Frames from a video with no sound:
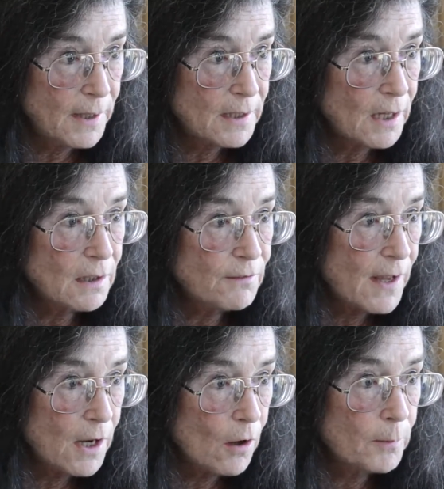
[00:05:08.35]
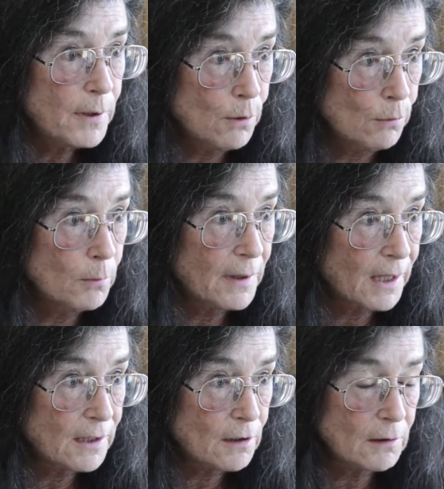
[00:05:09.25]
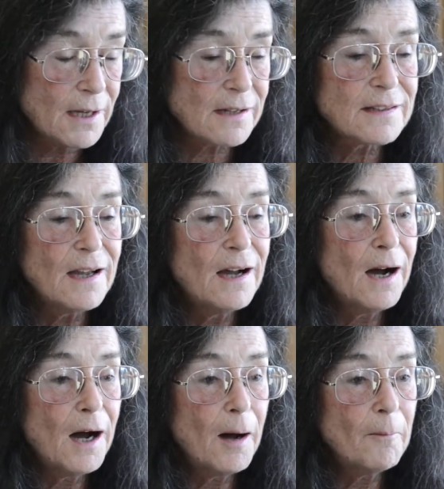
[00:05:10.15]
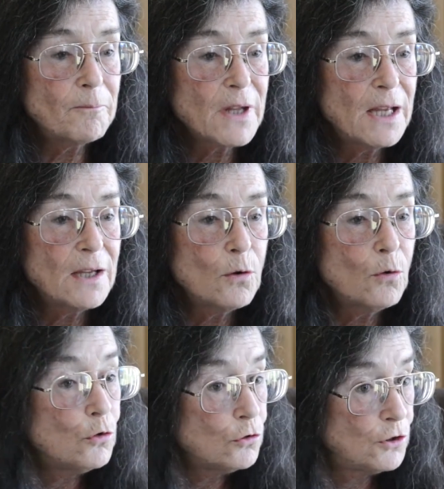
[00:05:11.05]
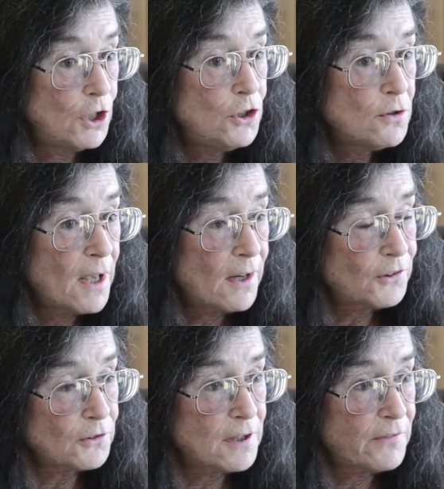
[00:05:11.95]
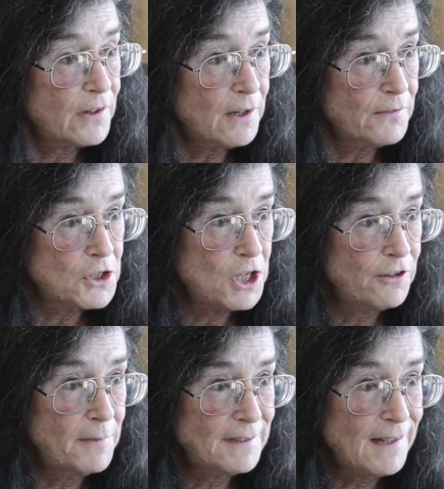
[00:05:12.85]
and I love the AARP group in Land O'Lakes. Didn't you get a certificate of achievement